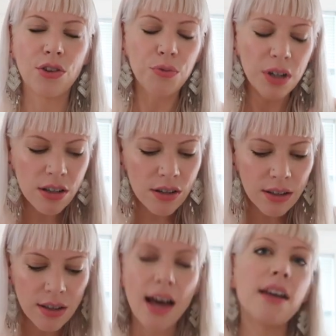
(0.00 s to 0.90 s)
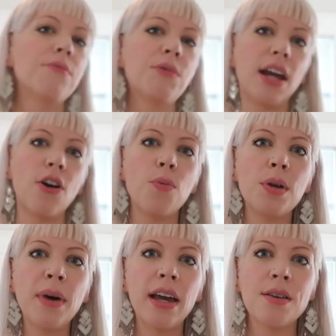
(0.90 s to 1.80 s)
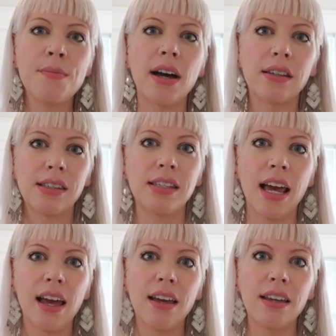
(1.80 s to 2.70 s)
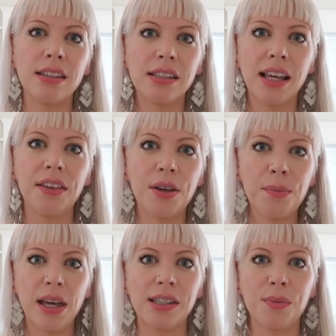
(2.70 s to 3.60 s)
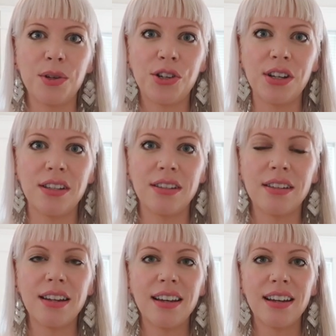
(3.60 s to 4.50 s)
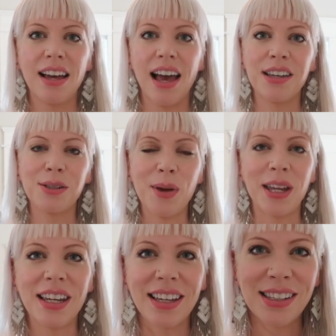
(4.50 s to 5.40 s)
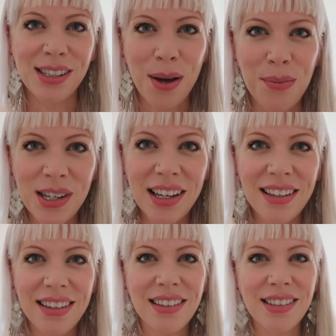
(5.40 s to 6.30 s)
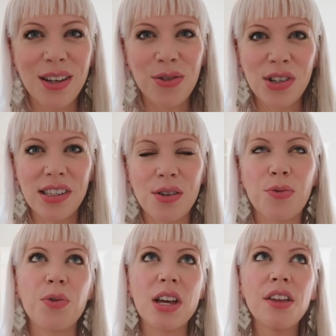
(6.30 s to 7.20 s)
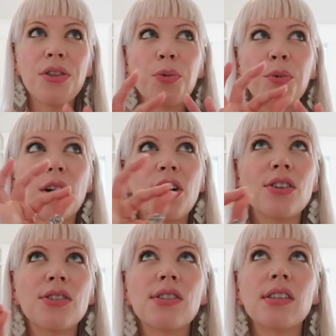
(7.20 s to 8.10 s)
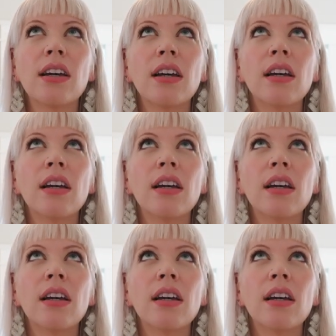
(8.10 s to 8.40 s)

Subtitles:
thrilled that when I opened my inbox today, it said that my submission has been accepted. So just to read the words,